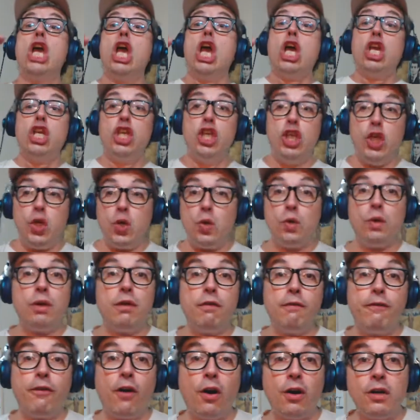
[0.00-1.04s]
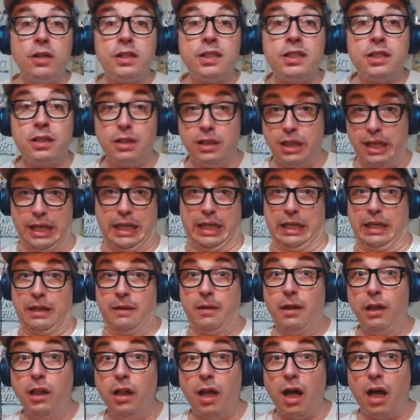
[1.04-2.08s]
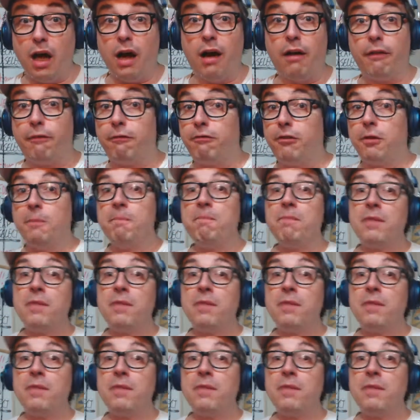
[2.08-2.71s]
universally loved